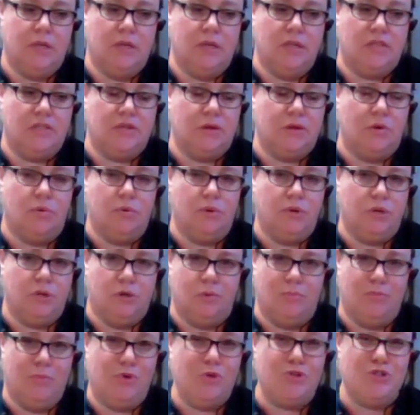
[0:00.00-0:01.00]
It's all, you
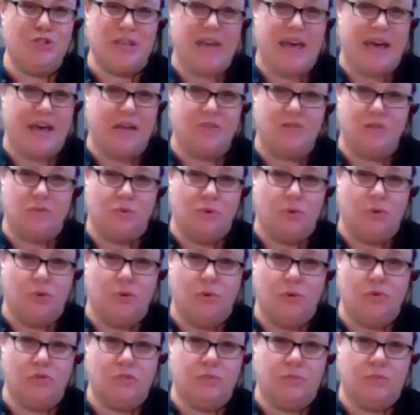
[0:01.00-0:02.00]
know, most
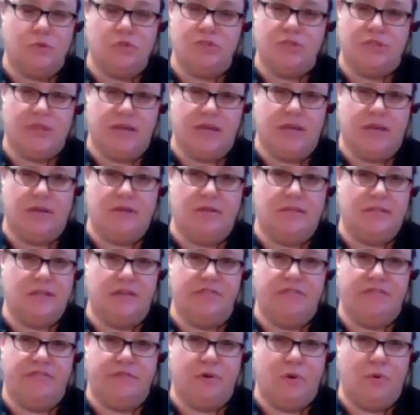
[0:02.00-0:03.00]
casseroles, most of that kind of
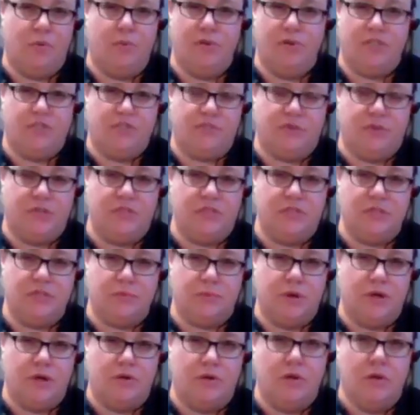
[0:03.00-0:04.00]
stuff always freezes
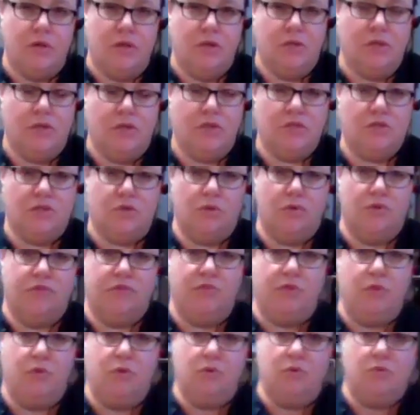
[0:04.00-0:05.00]
well. So if
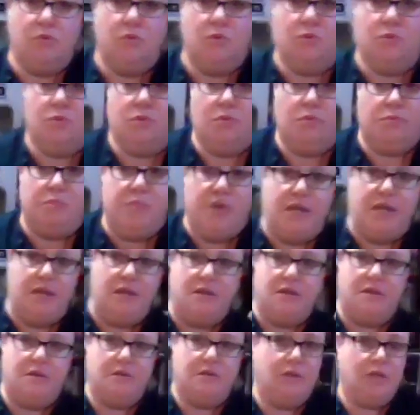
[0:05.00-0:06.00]
you
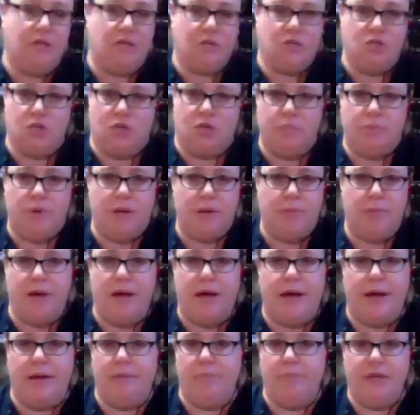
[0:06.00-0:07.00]
make like a chicken pot
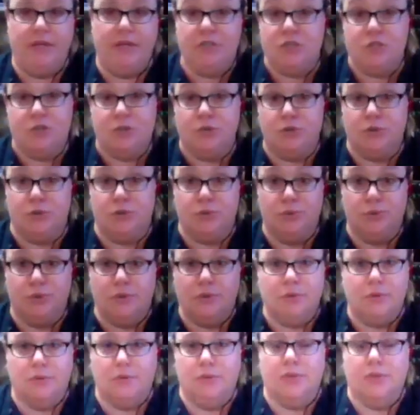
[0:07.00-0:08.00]
pie, make 2,
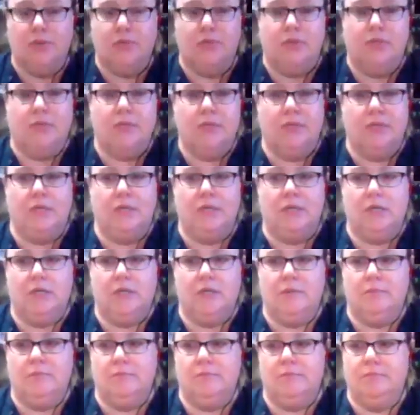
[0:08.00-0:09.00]

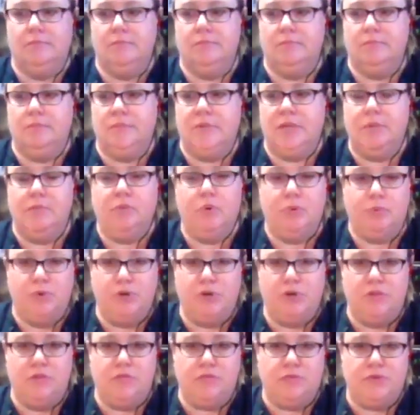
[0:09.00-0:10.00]
and put one
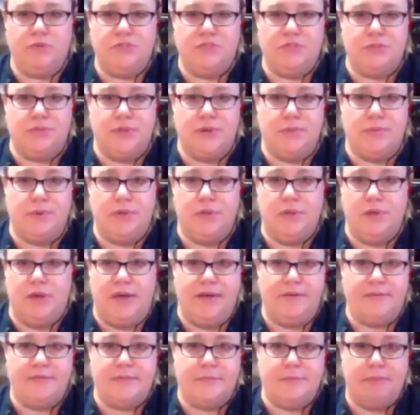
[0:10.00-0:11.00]
in the freezer. That way you
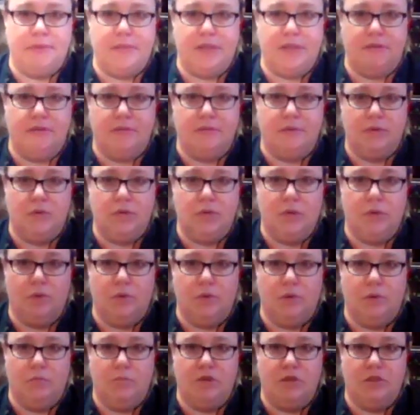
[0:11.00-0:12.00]
have something, you know,
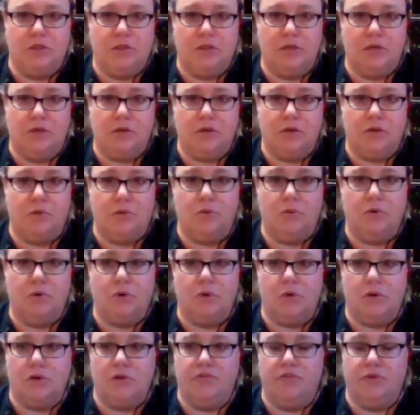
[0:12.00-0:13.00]
a month later.
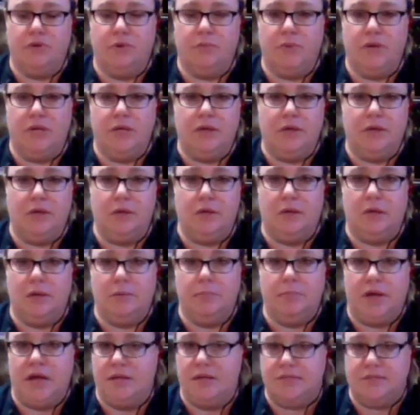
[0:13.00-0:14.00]
Or if you're making a
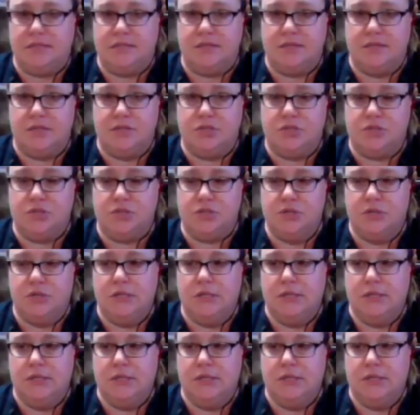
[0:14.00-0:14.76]
pasta dish,